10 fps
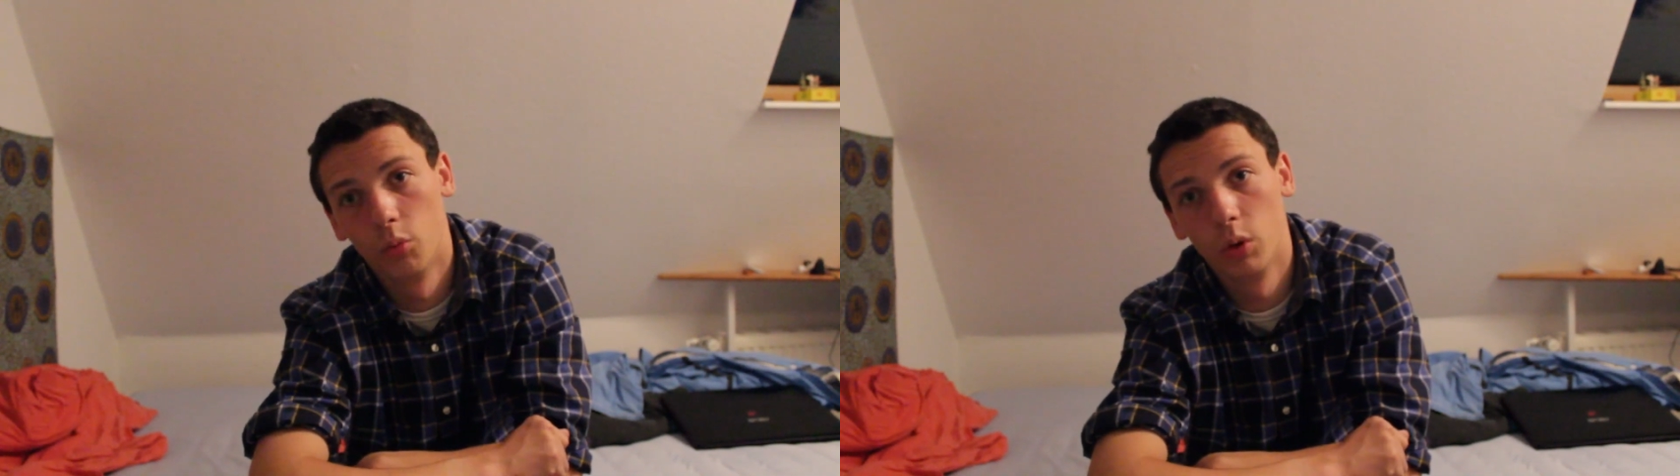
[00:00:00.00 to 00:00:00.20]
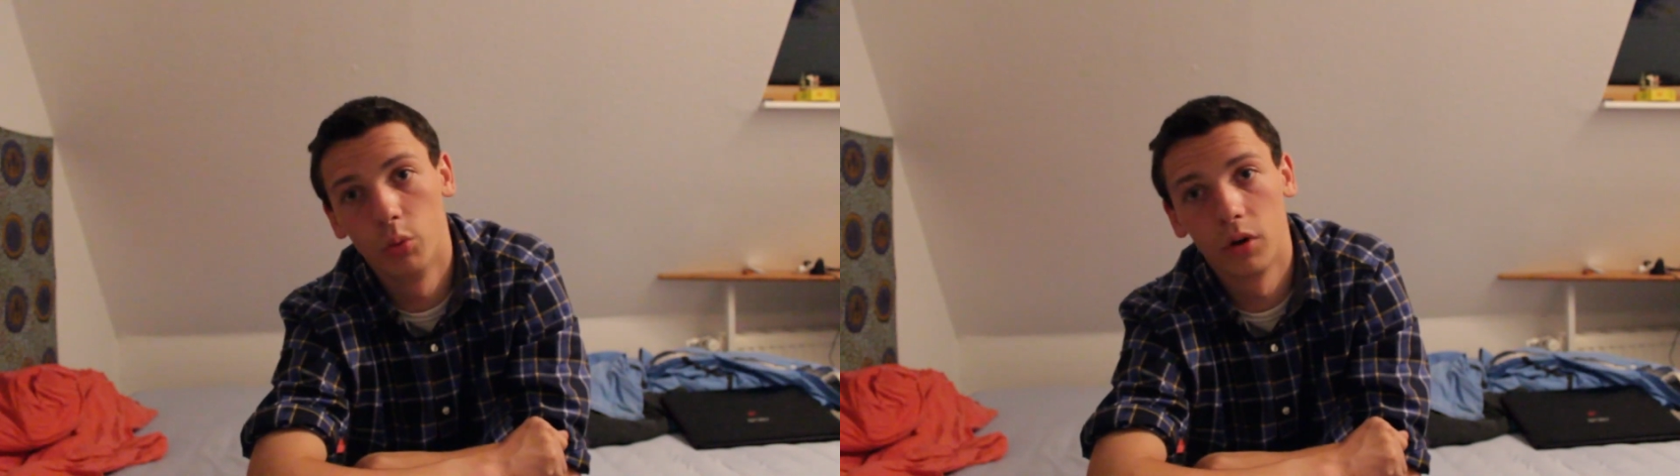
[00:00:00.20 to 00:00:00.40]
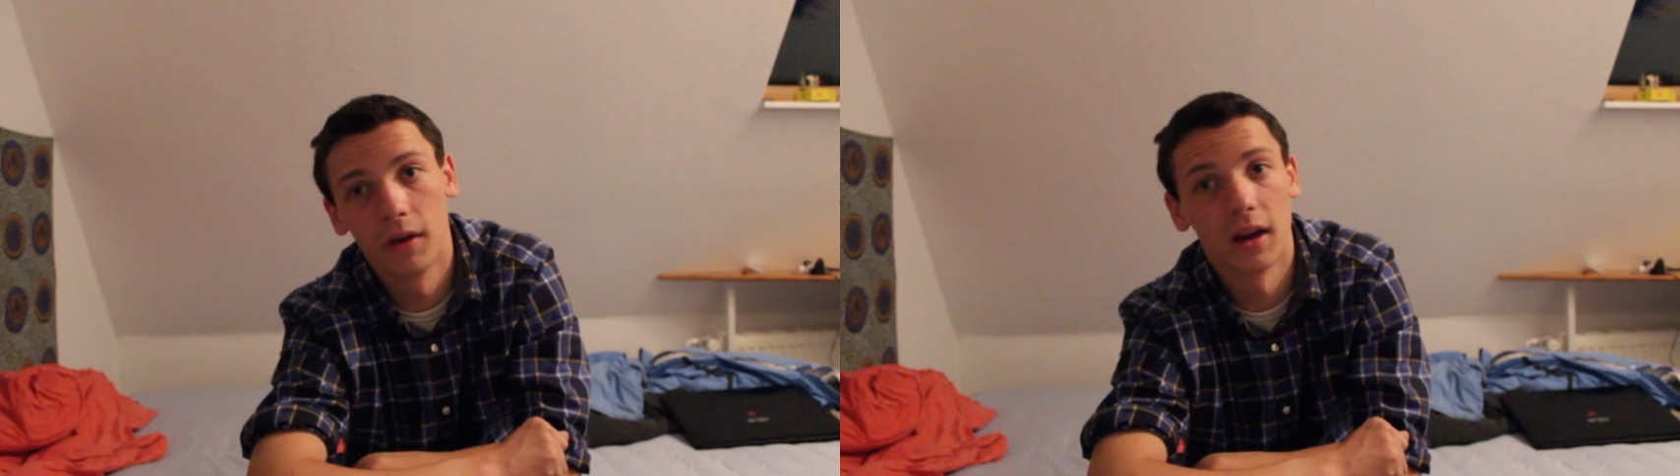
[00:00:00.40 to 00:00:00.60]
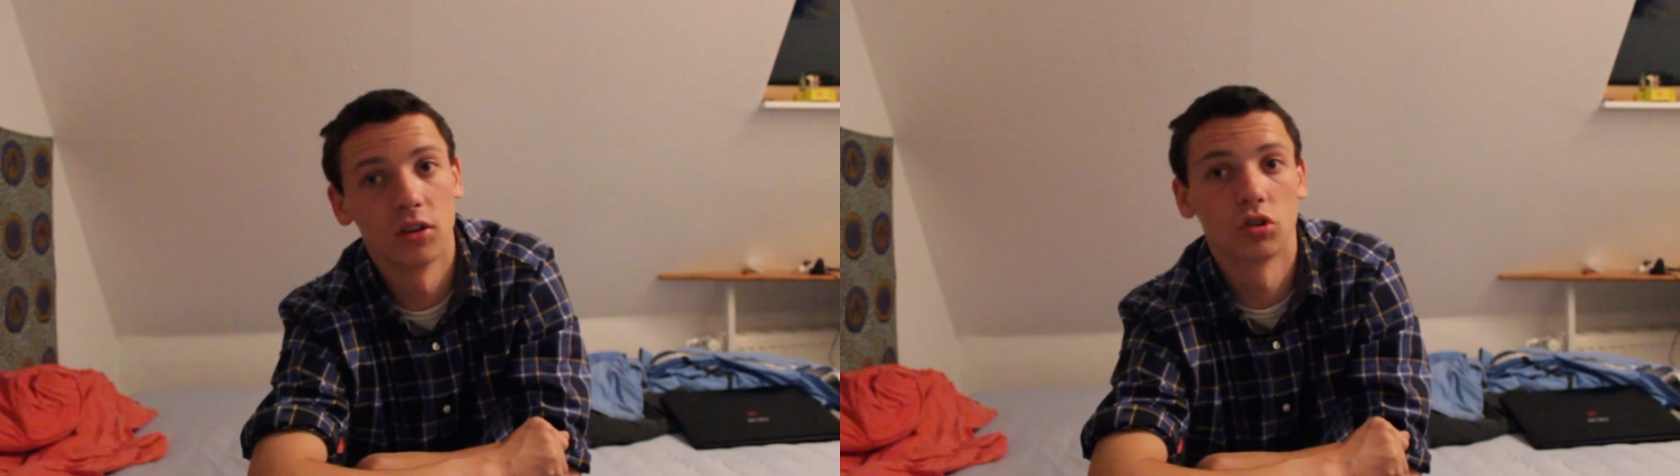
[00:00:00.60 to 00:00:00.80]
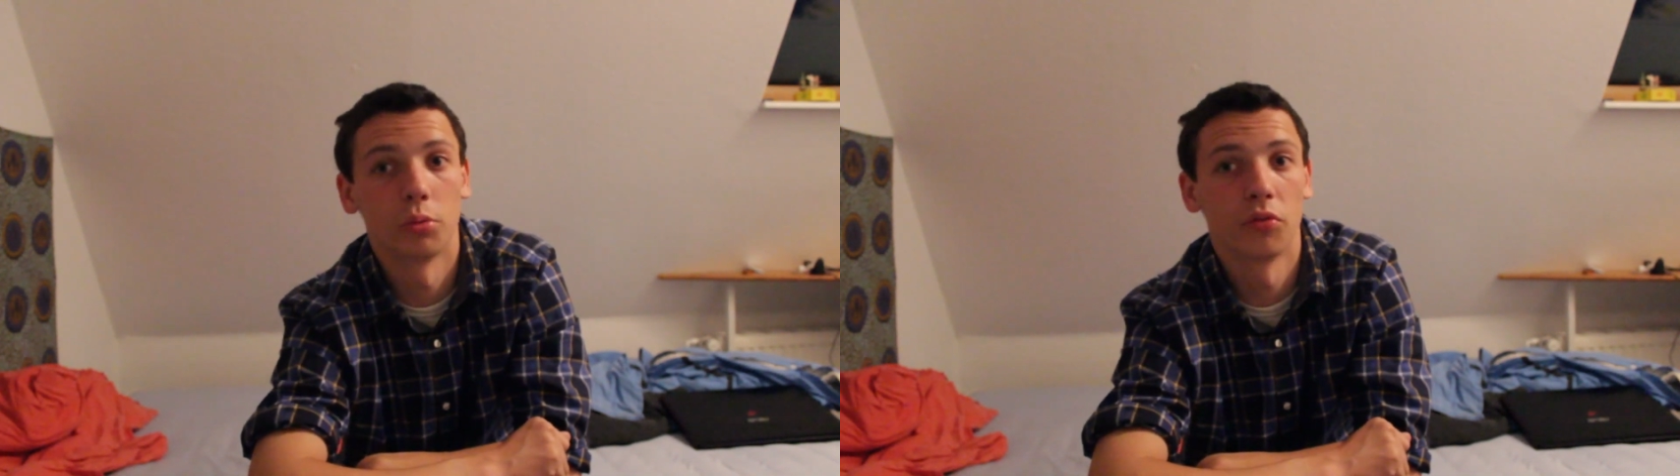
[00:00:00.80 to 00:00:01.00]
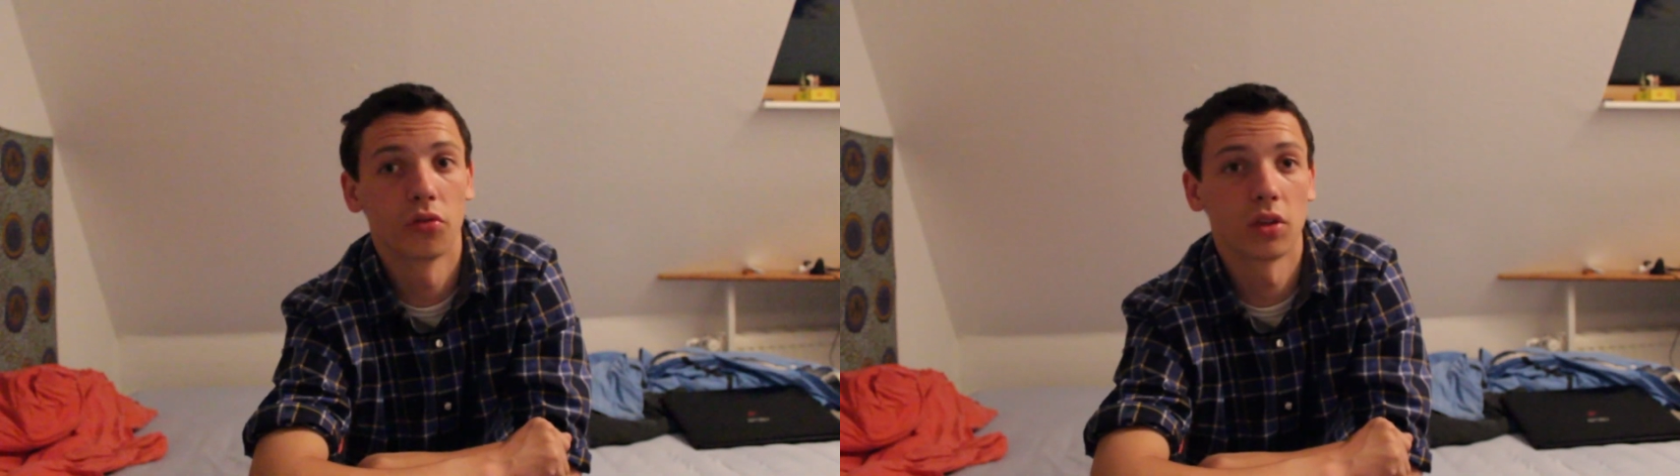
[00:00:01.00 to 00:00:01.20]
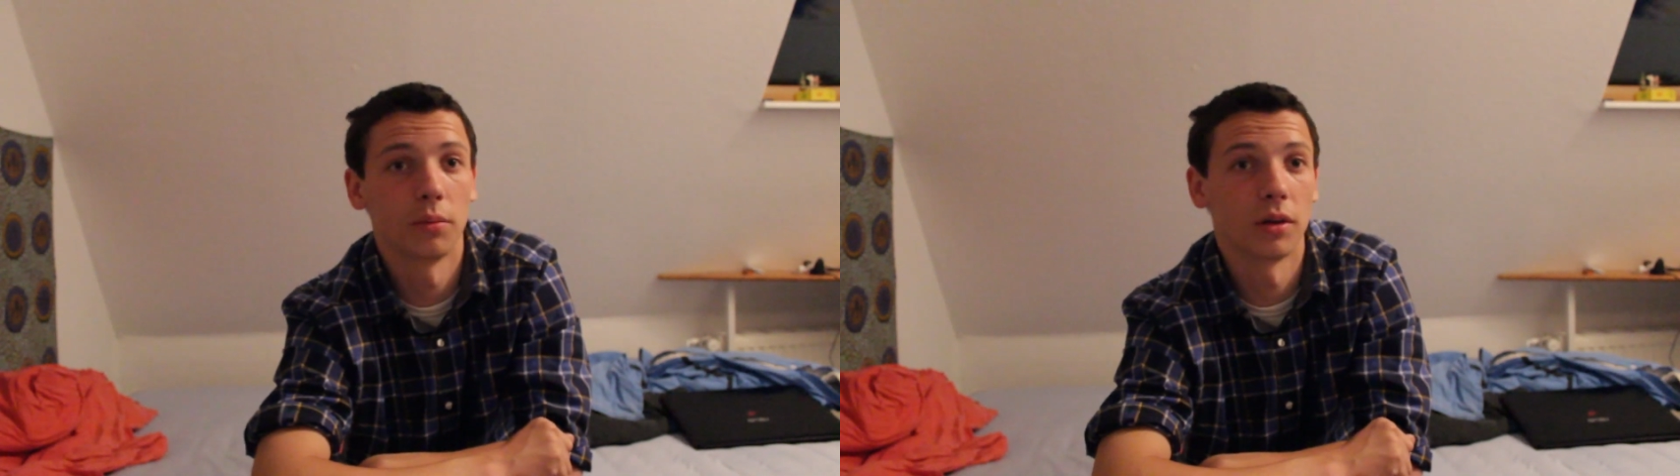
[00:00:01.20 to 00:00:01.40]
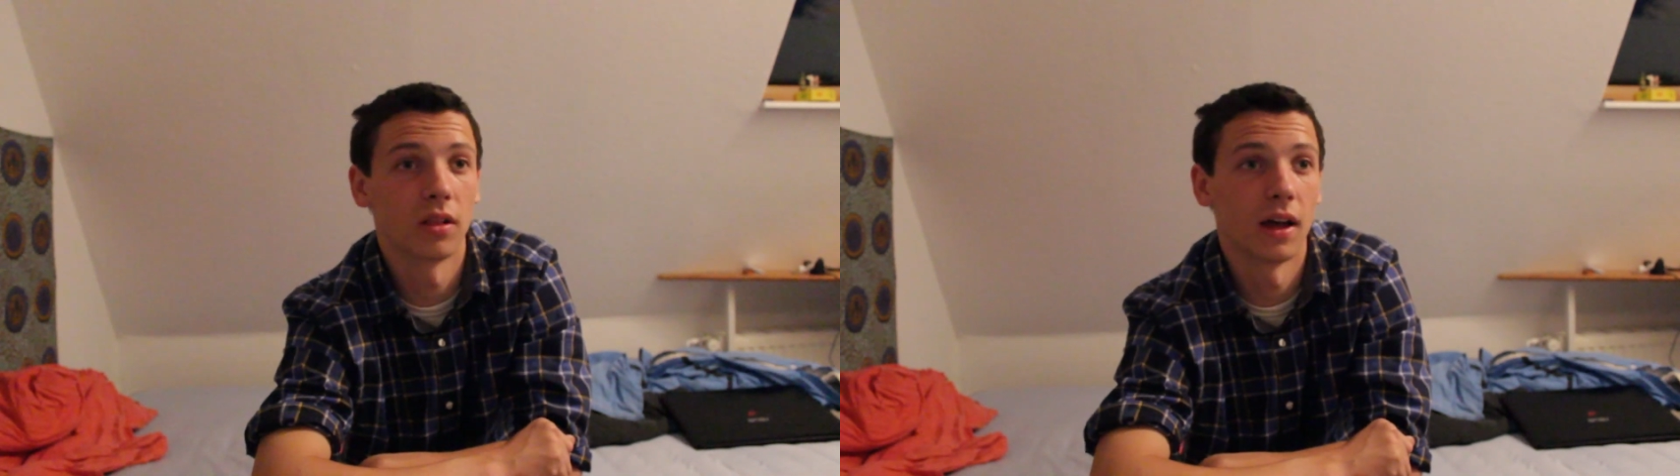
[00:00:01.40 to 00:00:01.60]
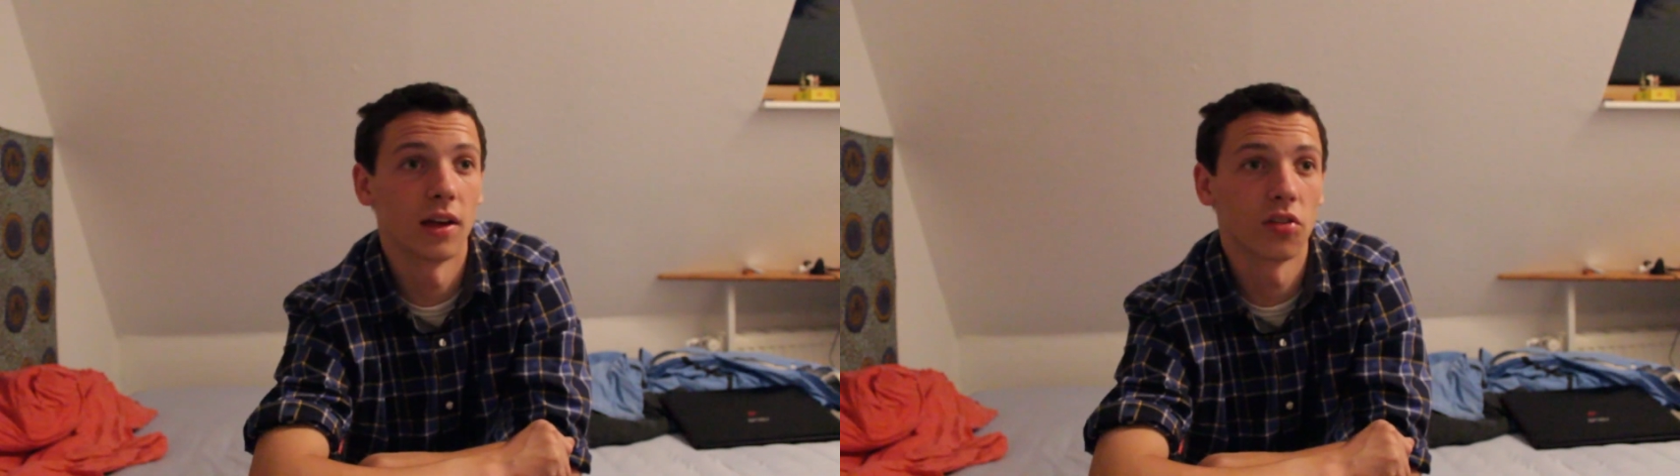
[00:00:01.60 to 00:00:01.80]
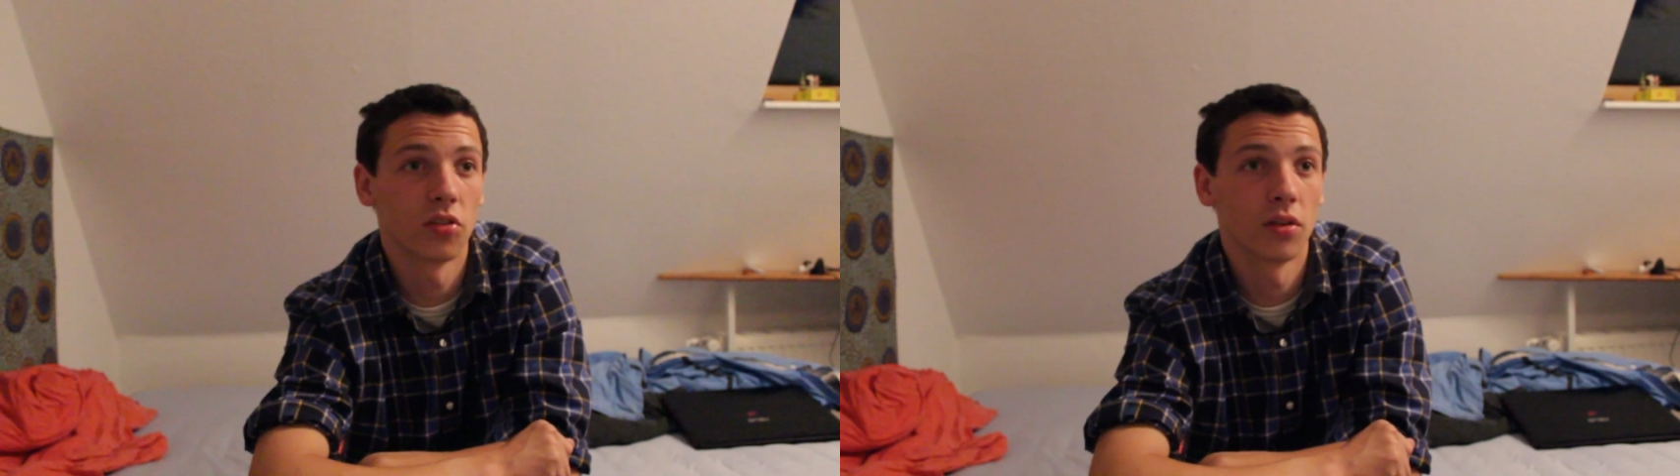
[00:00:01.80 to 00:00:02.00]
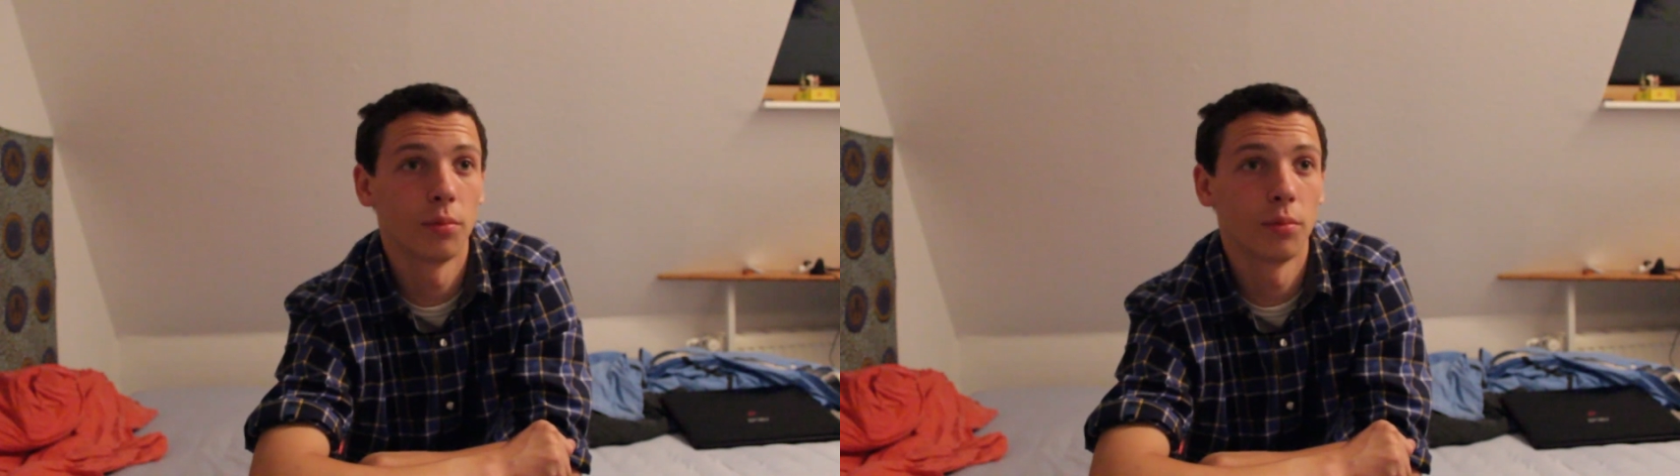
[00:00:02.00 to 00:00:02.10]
we would have gotten in trouble for skipping class.